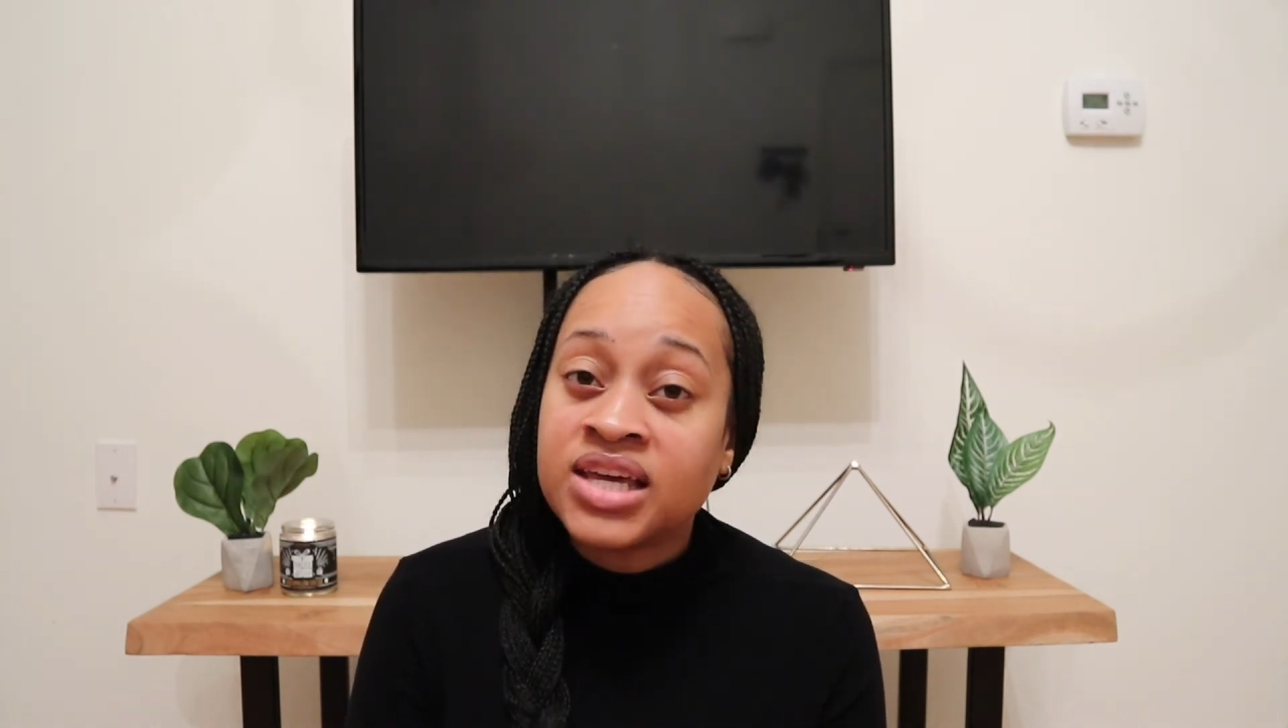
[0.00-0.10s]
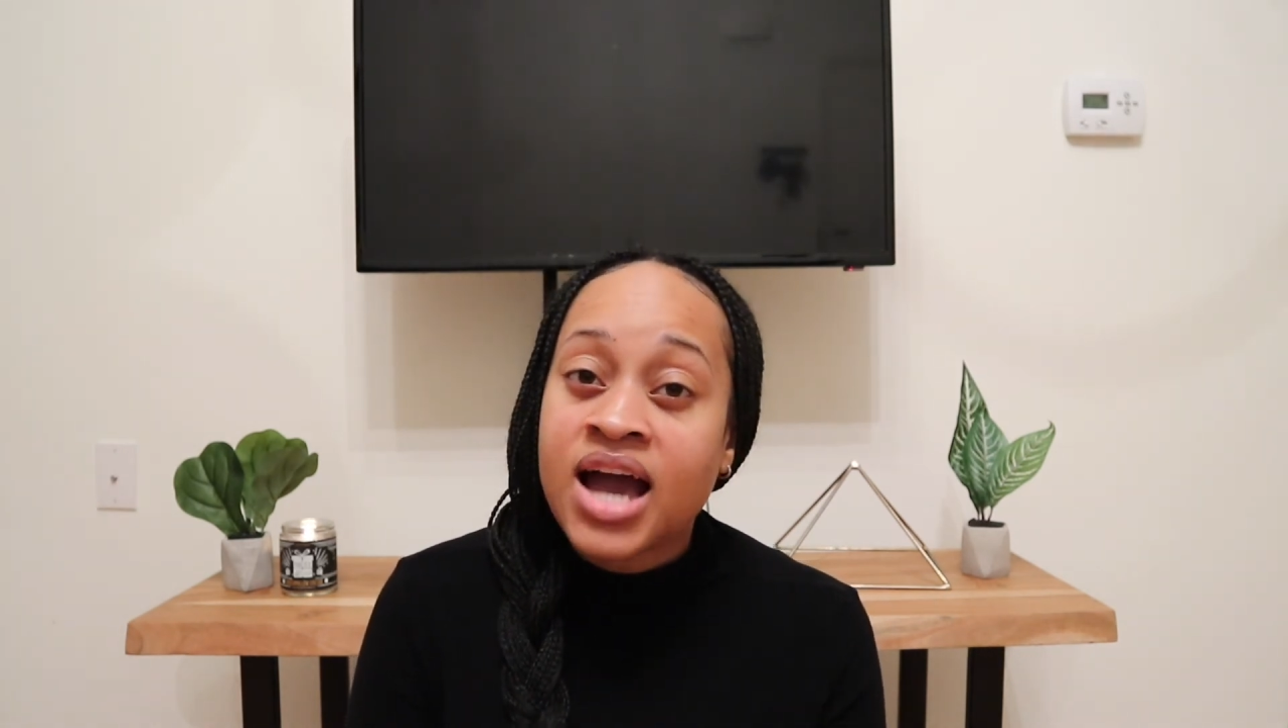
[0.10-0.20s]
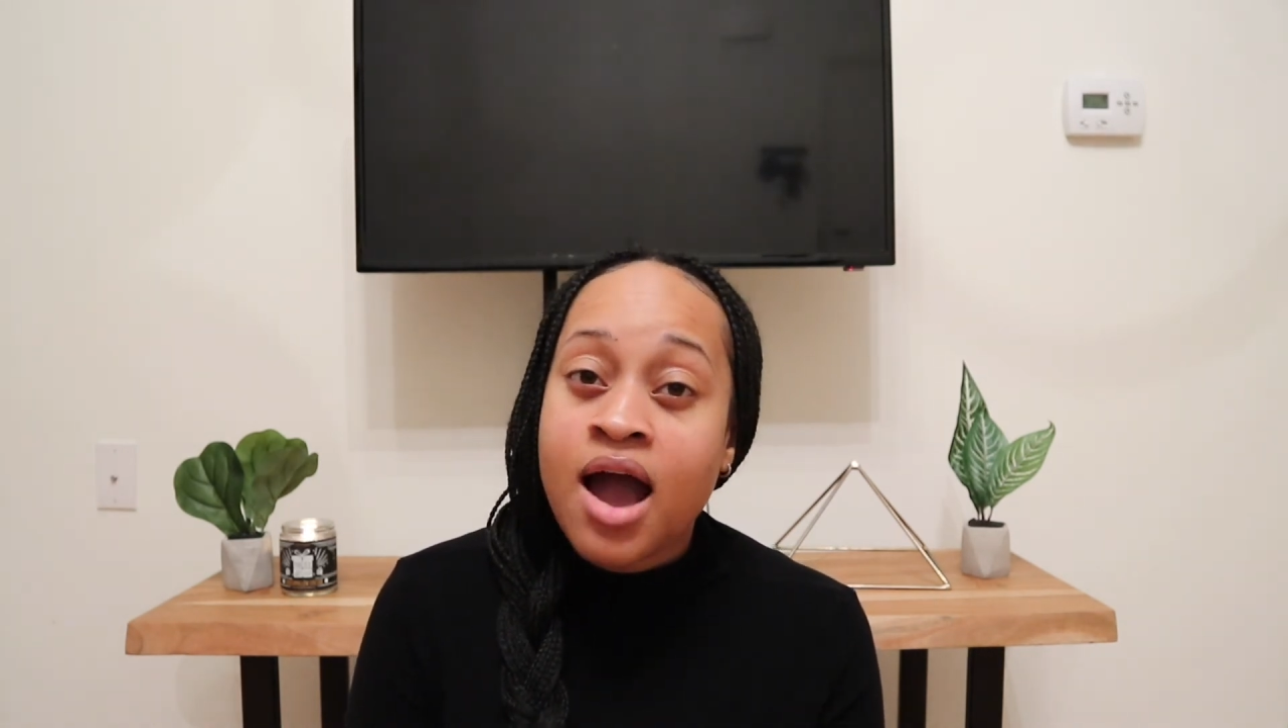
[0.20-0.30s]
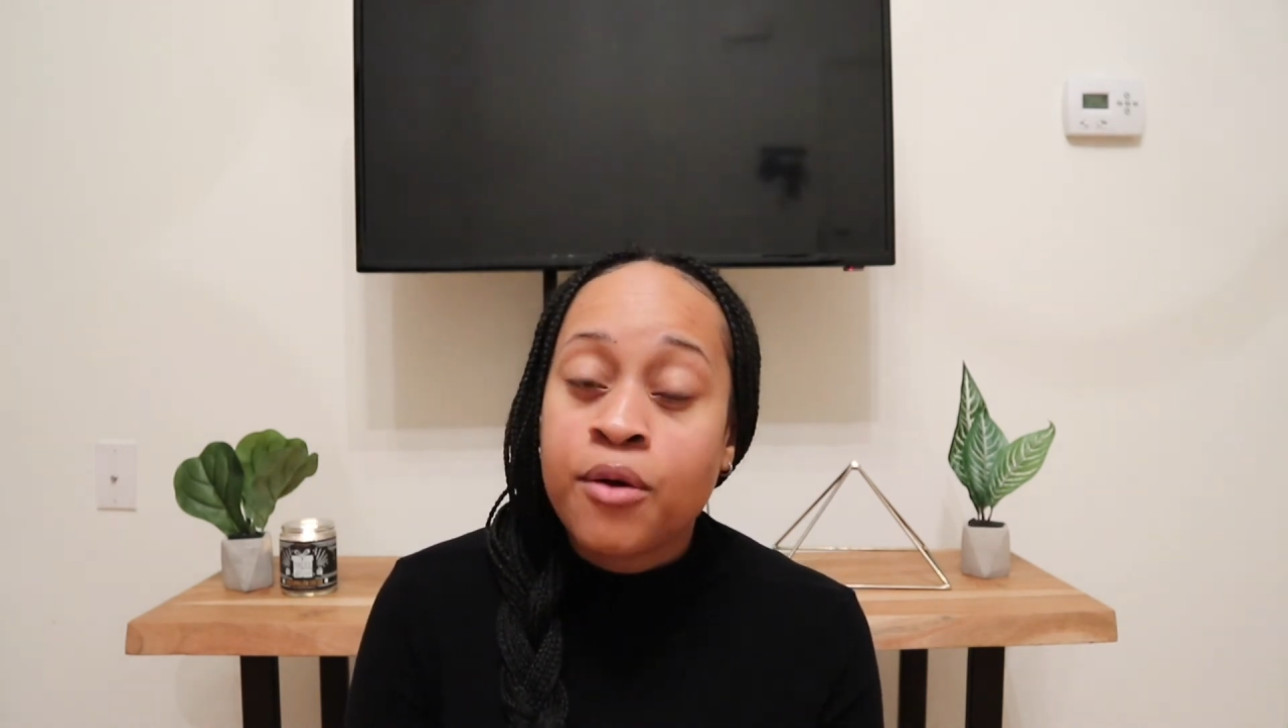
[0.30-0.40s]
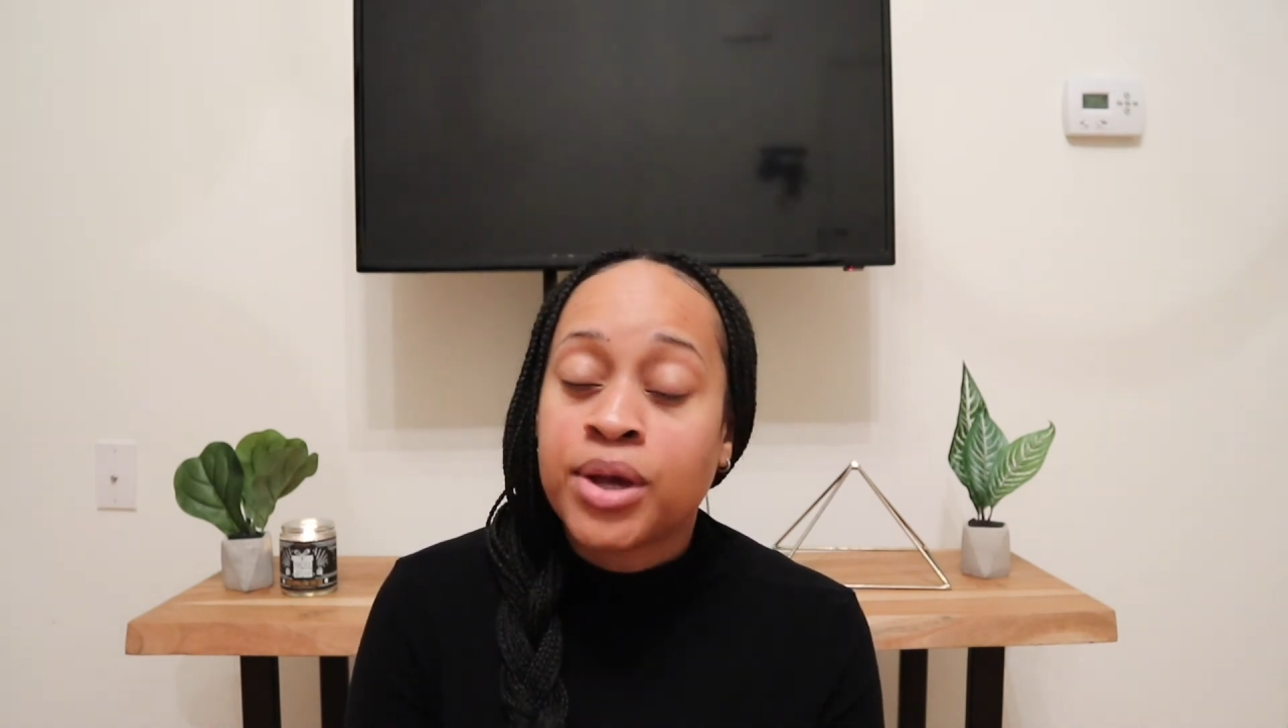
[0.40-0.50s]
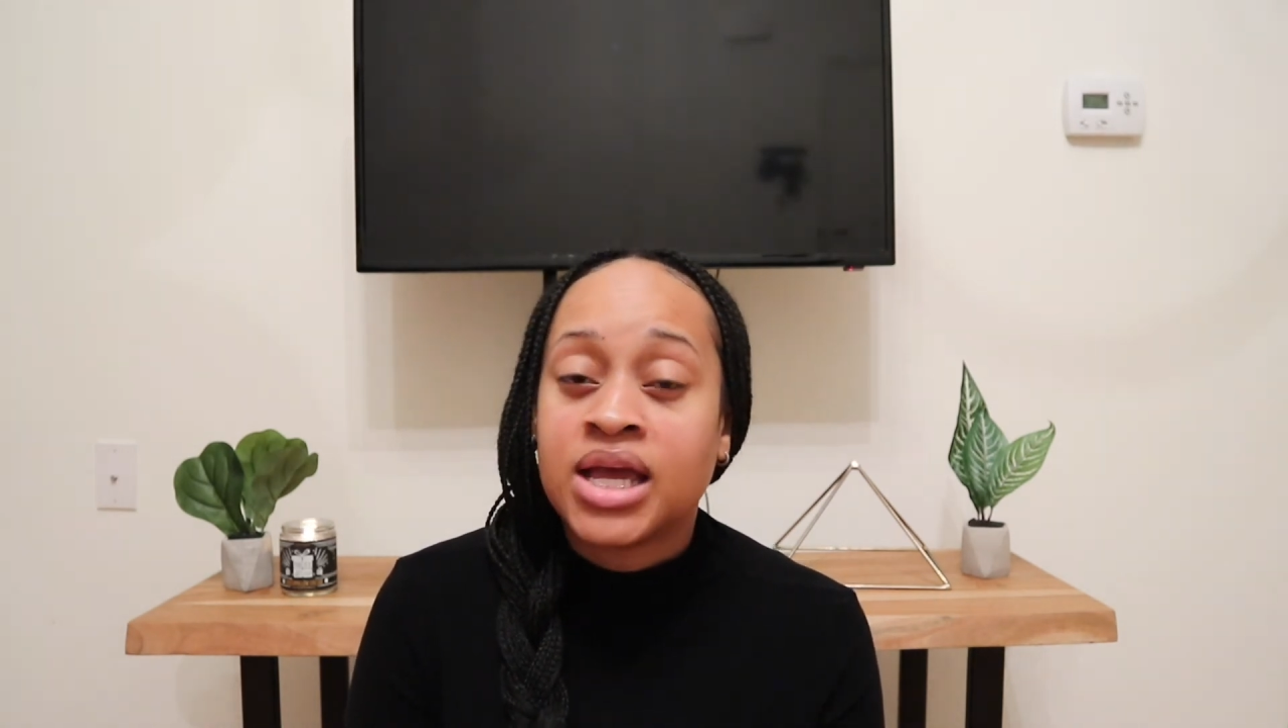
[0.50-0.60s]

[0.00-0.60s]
our